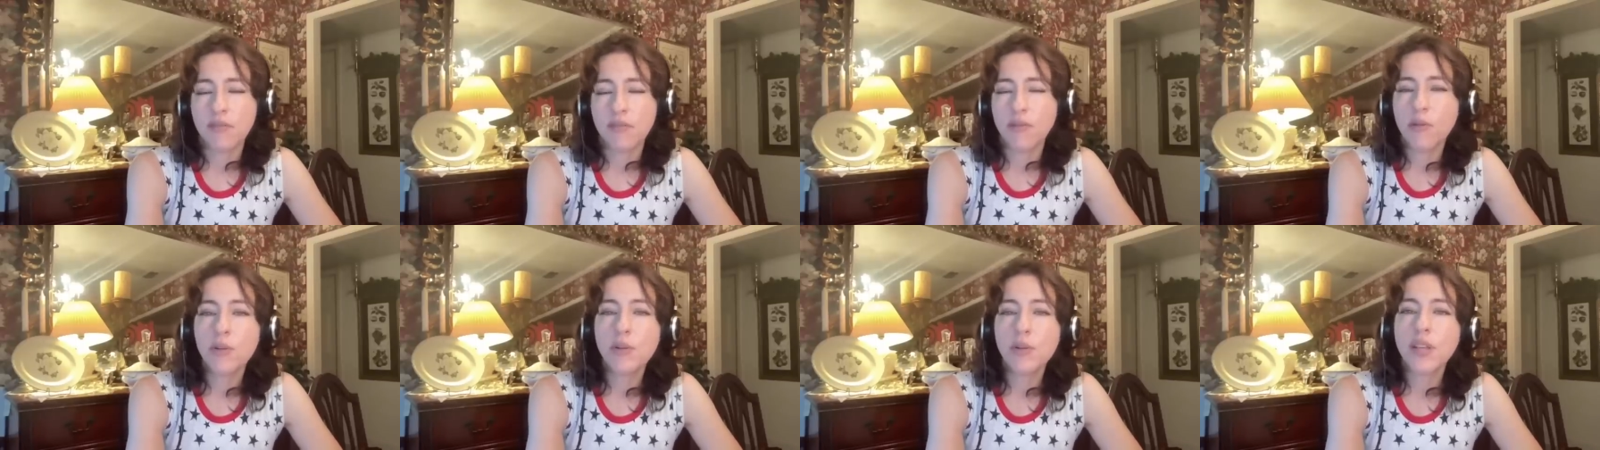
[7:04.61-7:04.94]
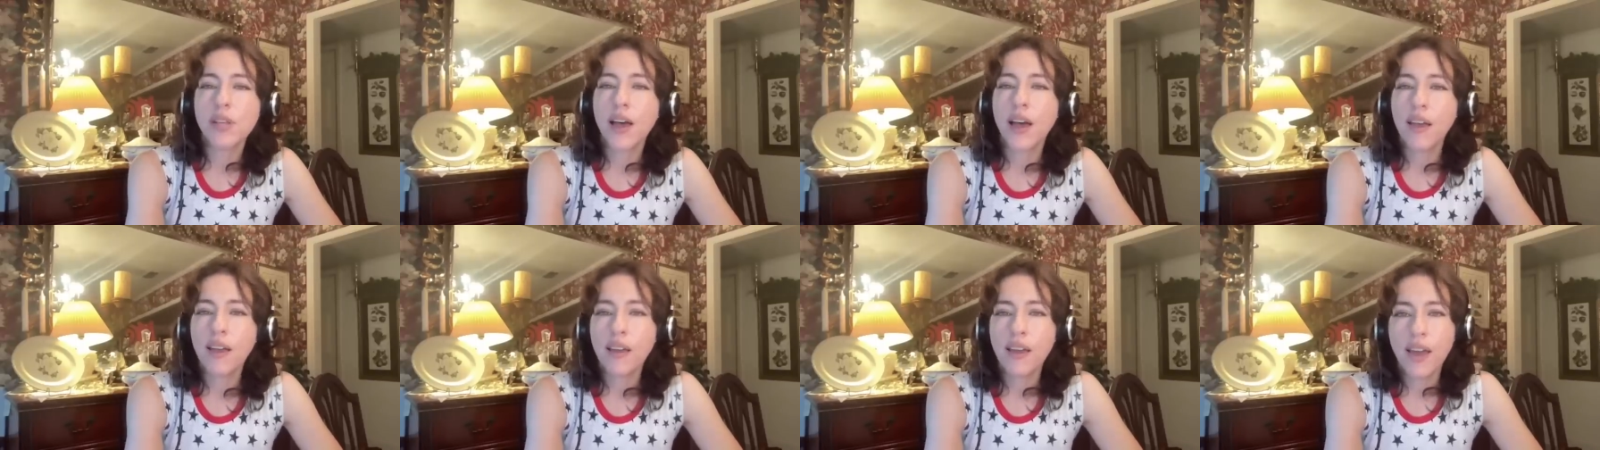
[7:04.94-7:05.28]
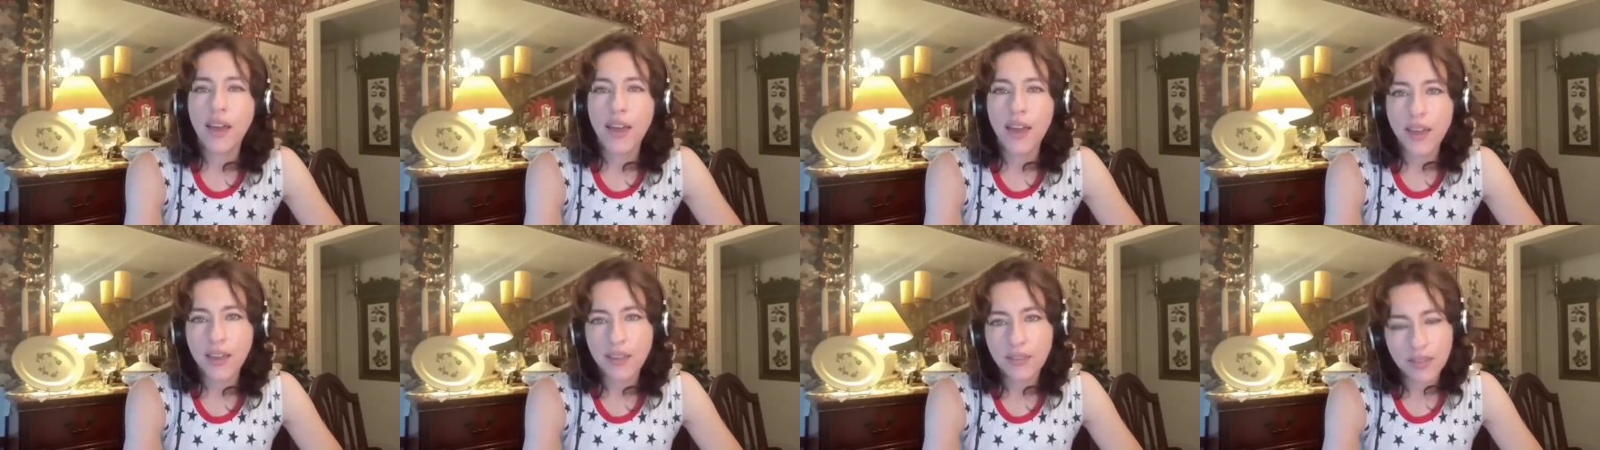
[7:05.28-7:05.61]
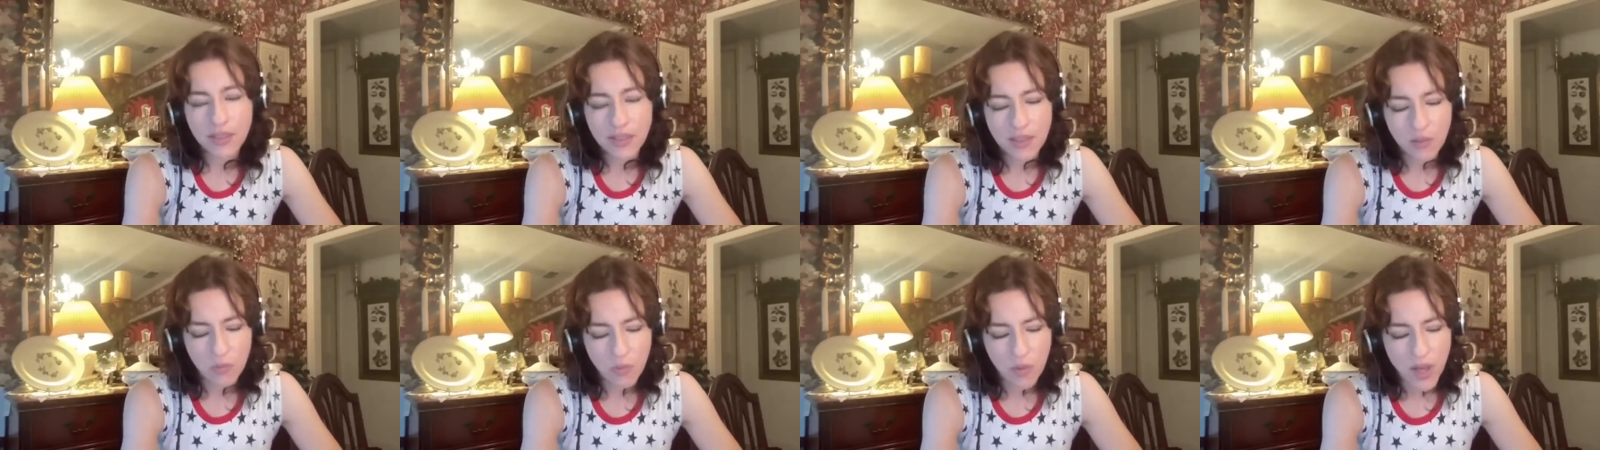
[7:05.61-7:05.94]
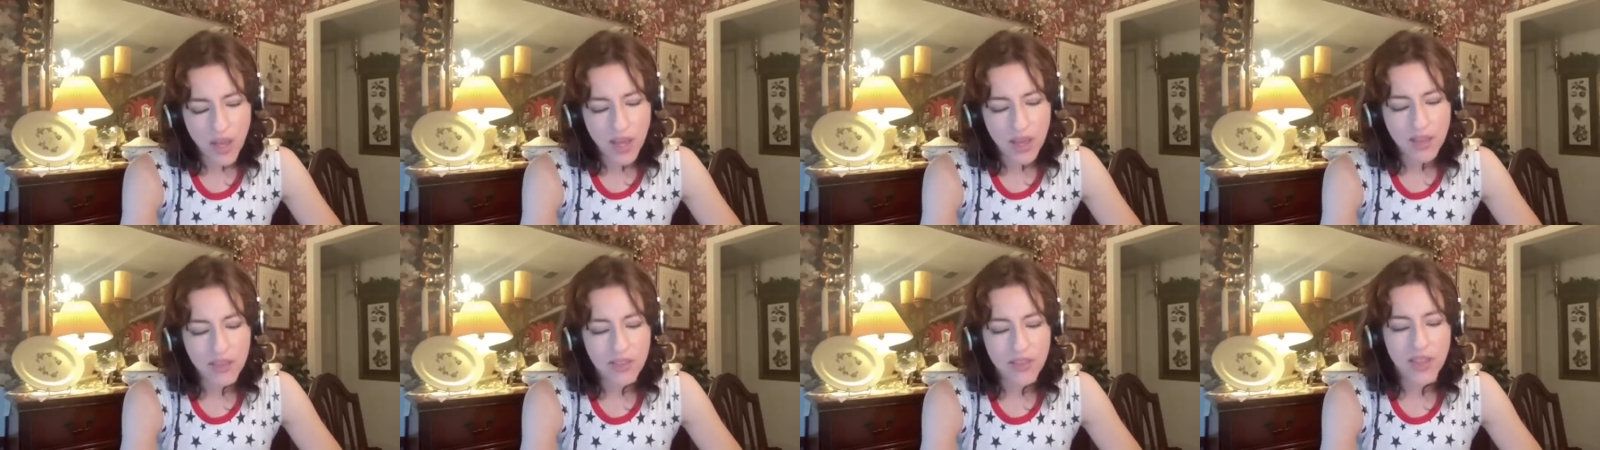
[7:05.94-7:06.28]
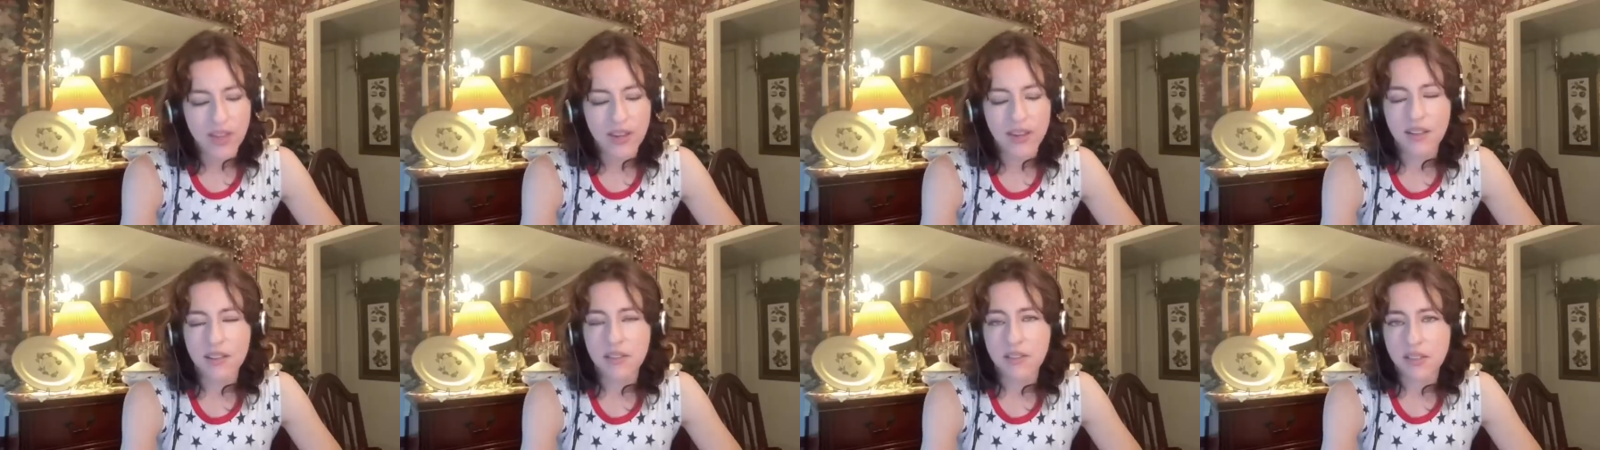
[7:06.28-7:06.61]
Of course, I hate the way
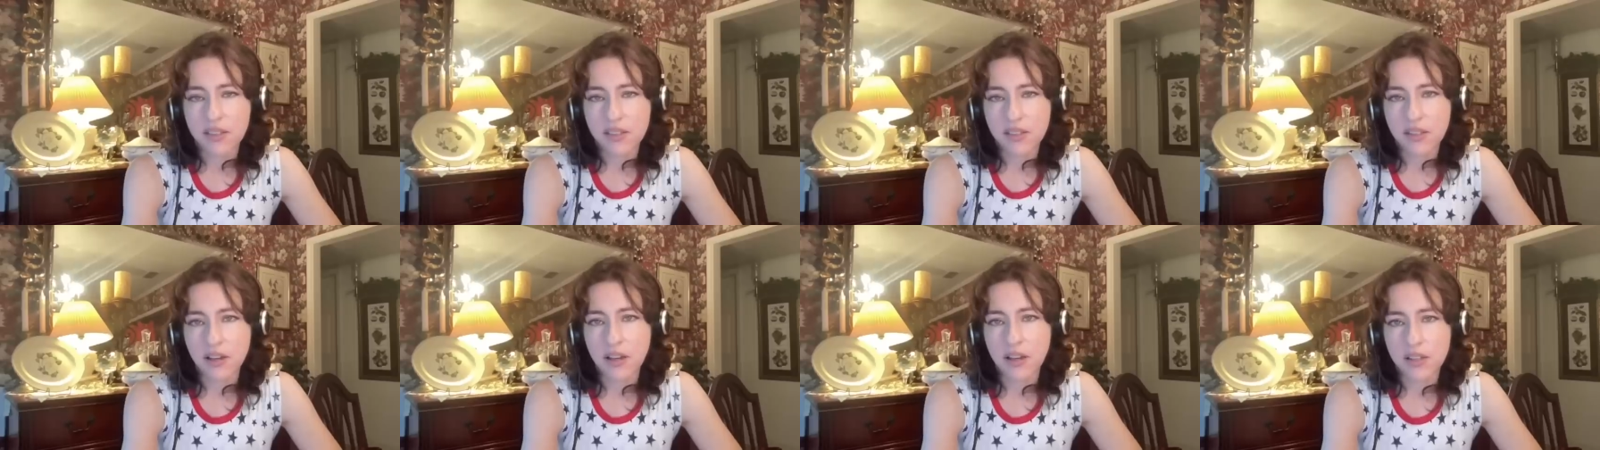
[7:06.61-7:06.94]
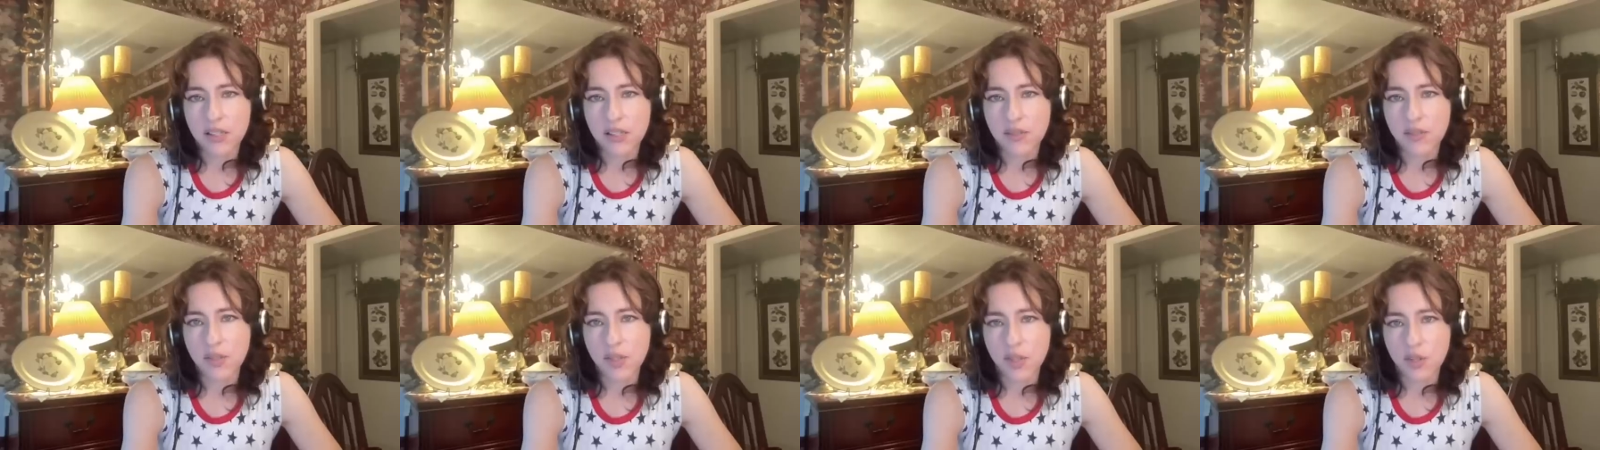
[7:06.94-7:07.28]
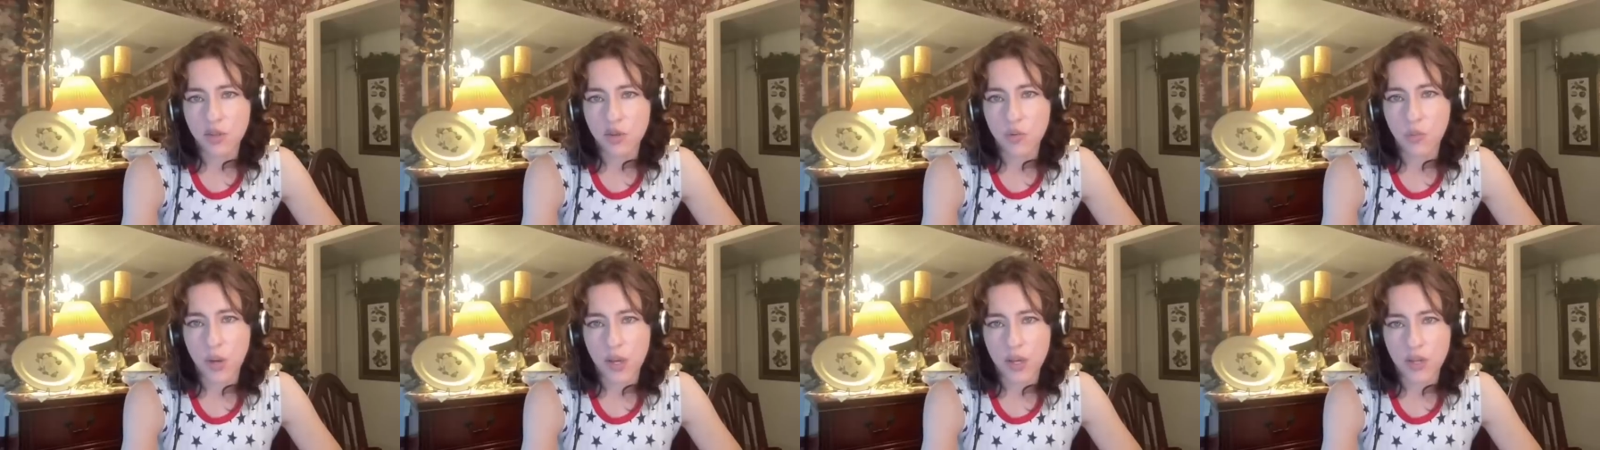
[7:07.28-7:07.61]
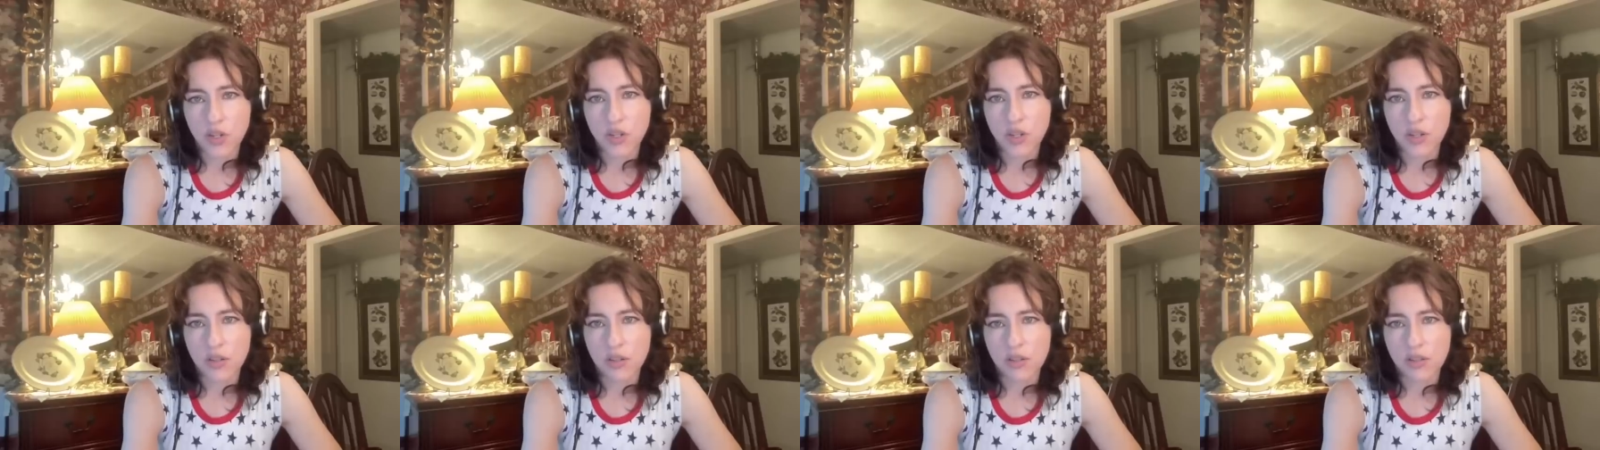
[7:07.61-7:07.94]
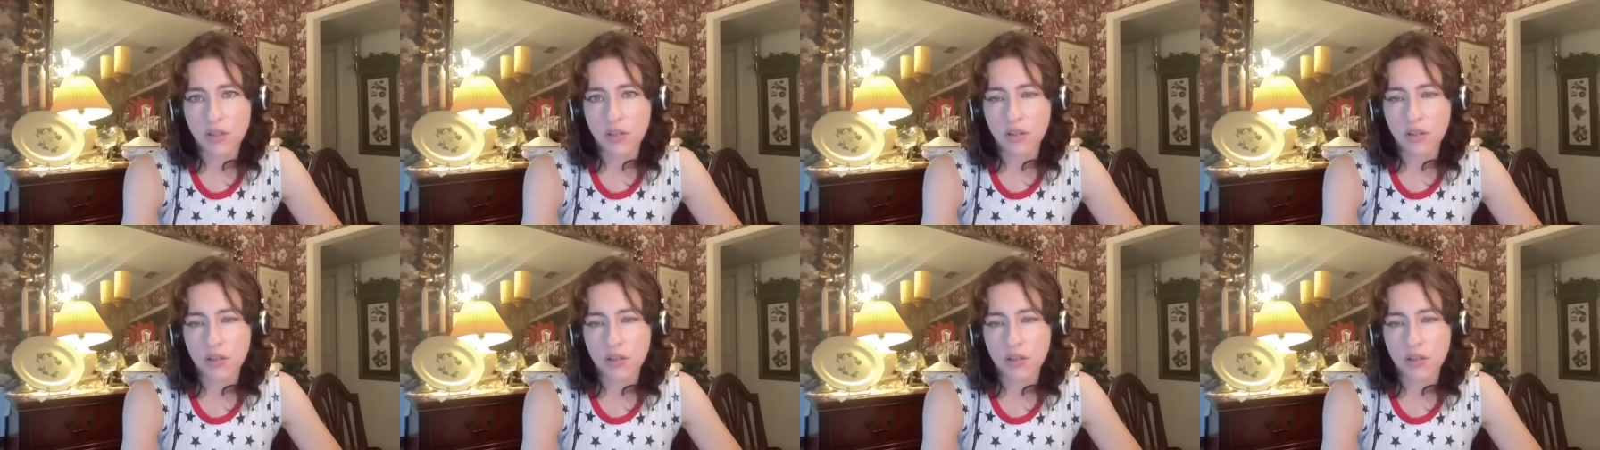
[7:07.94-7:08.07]
that in these kinds of situations,